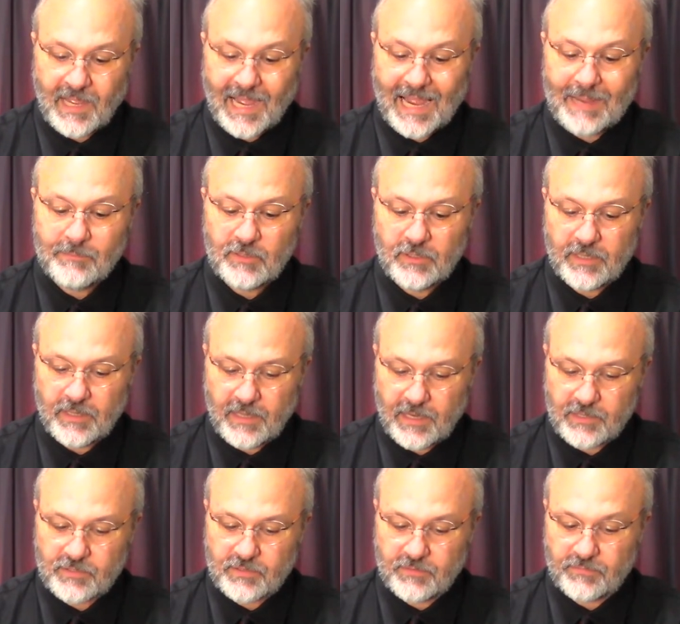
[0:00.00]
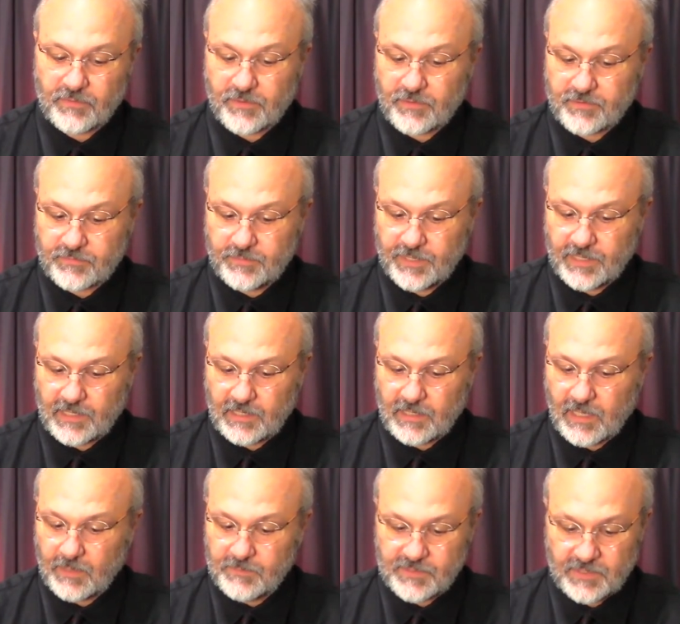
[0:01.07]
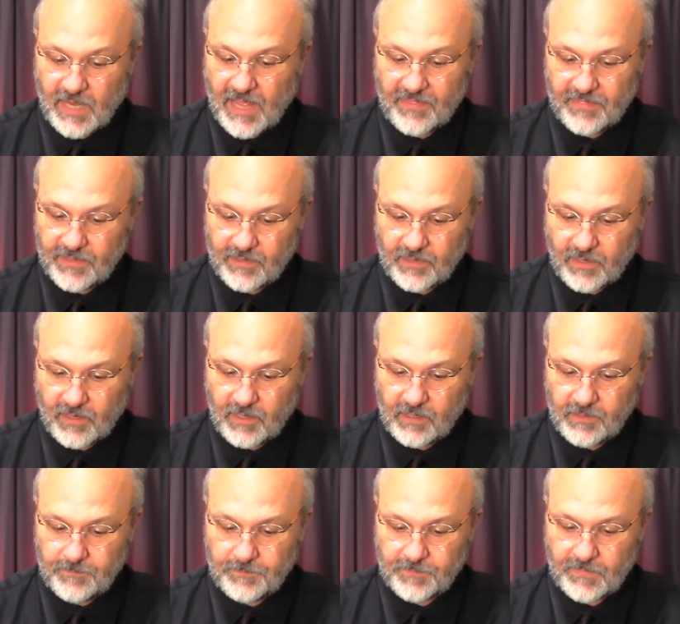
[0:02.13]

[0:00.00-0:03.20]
I'm looking actually for the 3 of clubs, not their card.